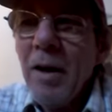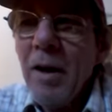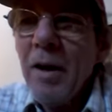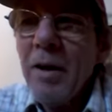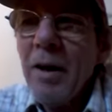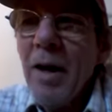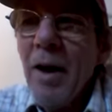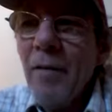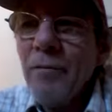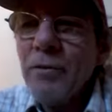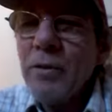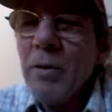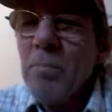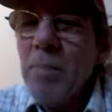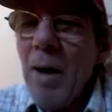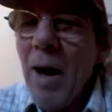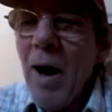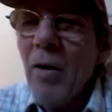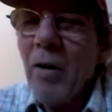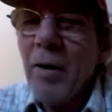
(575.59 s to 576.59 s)
and have some
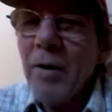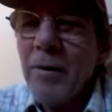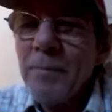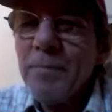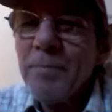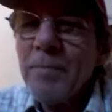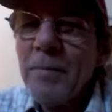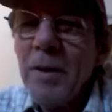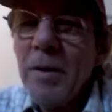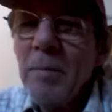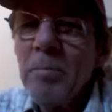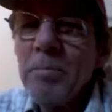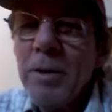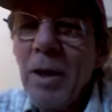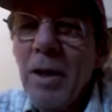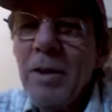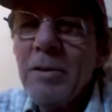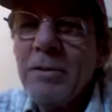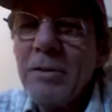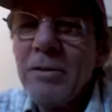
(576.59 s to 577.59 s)
power in
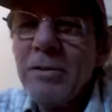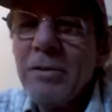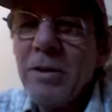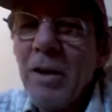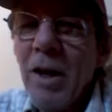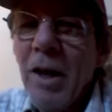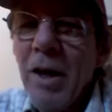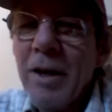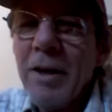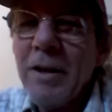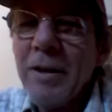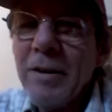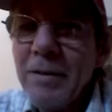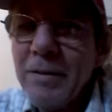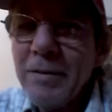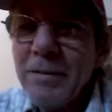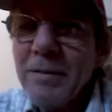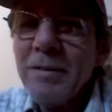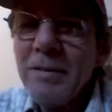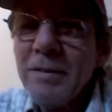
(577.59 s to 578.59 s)
places like
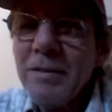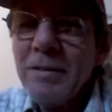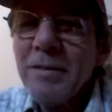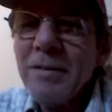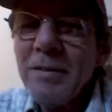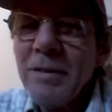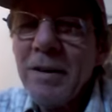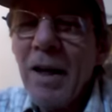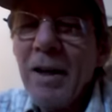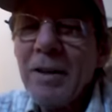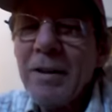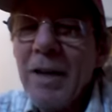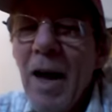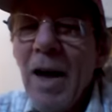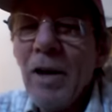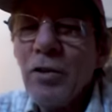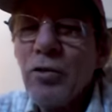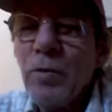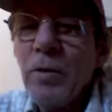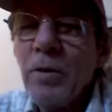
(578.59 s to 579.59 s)
like
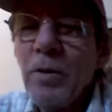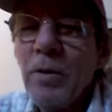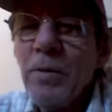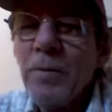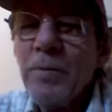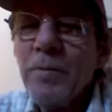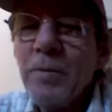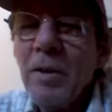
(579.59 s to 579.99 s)
Nashville